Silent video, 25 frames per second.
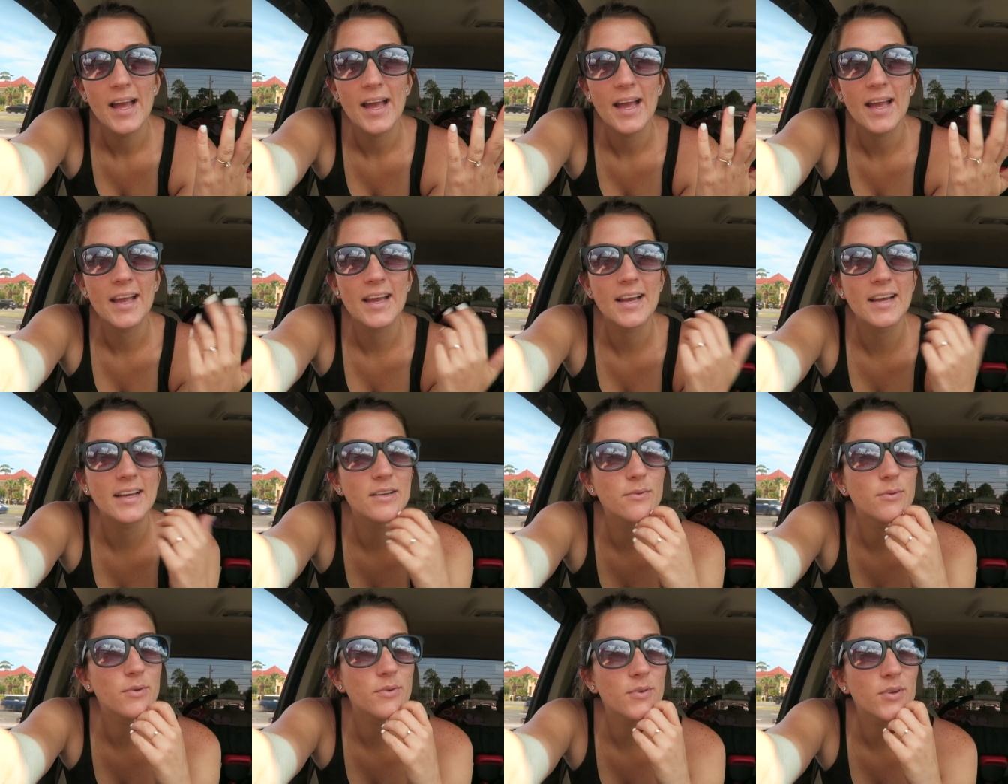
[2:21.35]

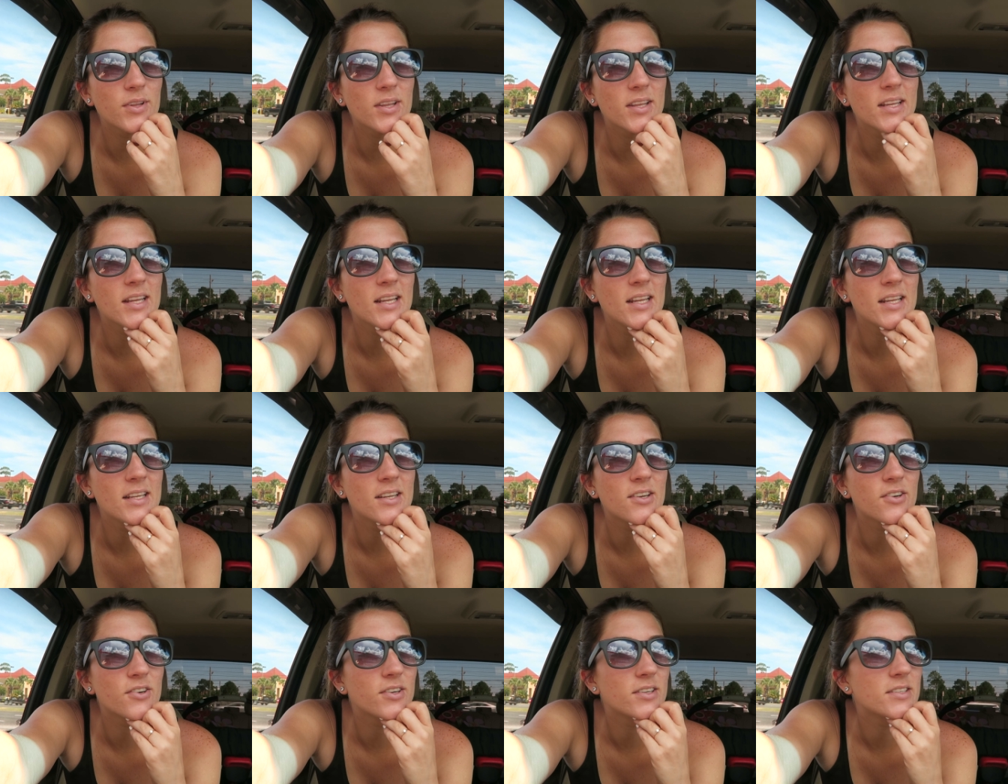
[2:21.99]
and we really
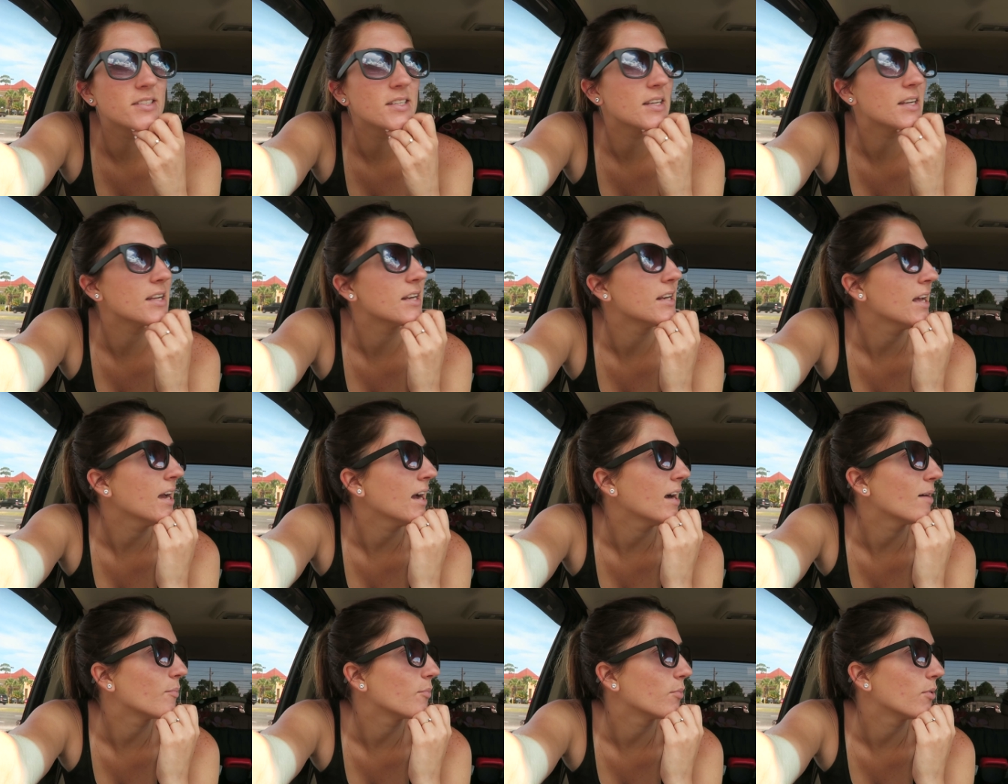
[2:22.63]
need her to take a
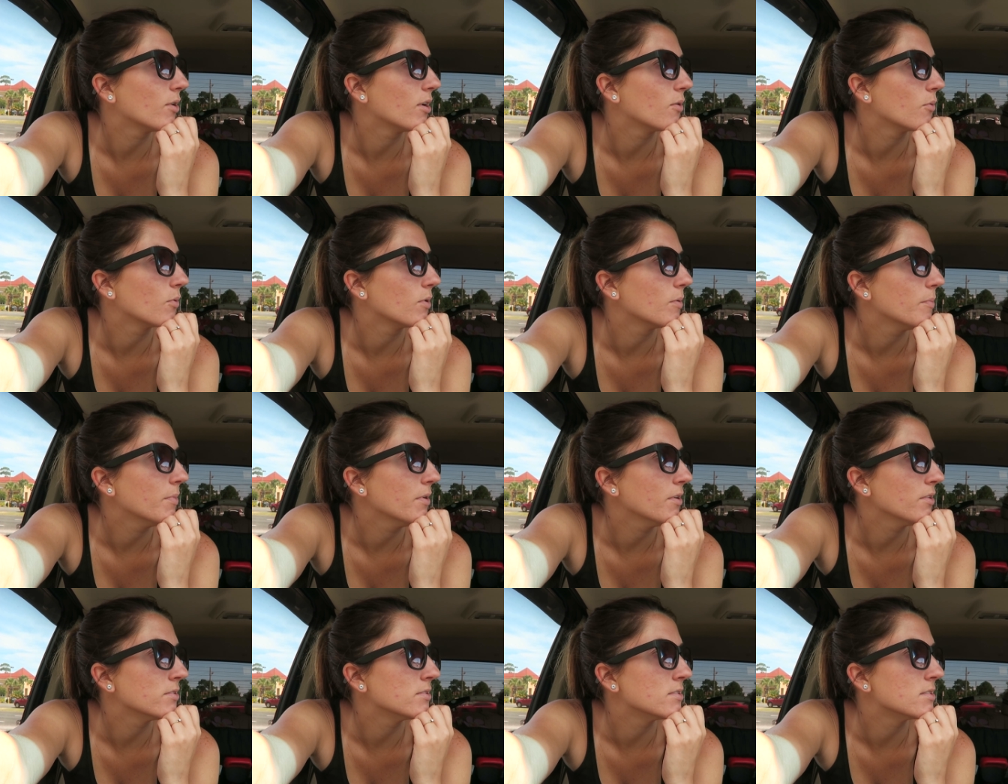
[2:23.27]
nap while we
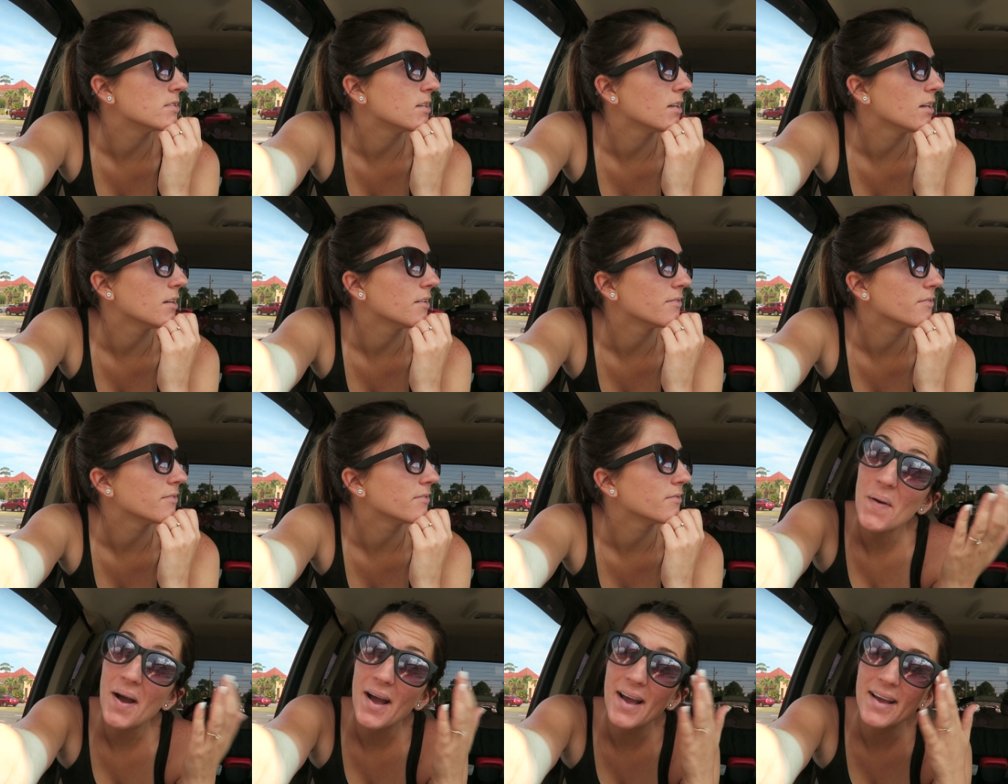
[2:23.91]
build stuff.
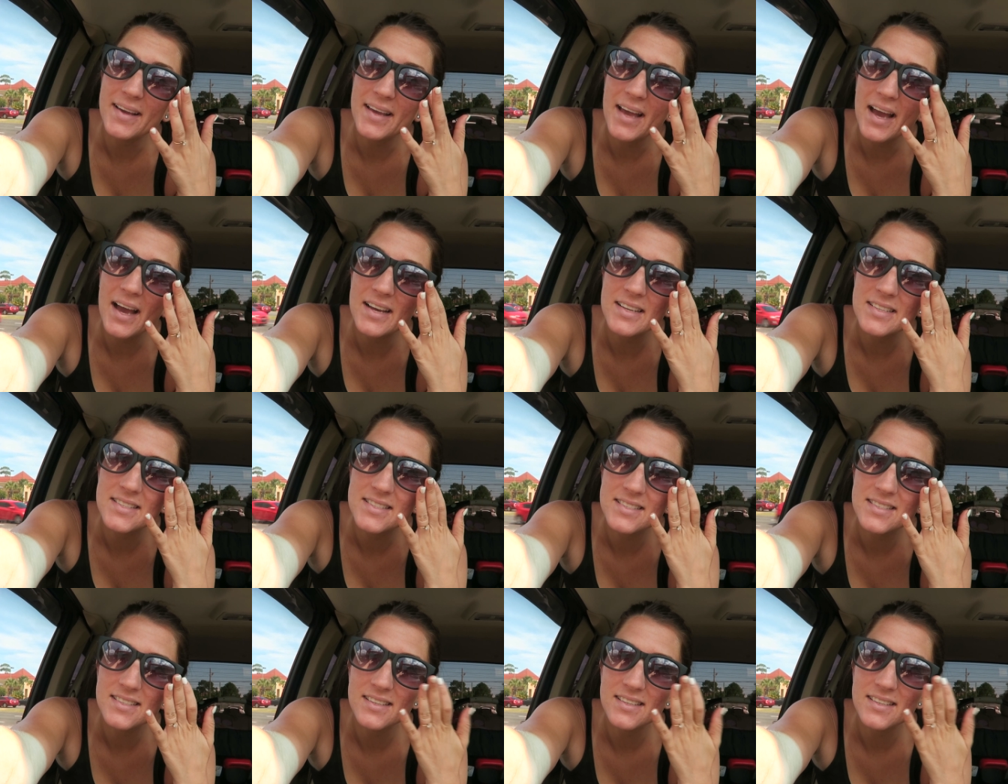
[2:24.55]
Well, I guess,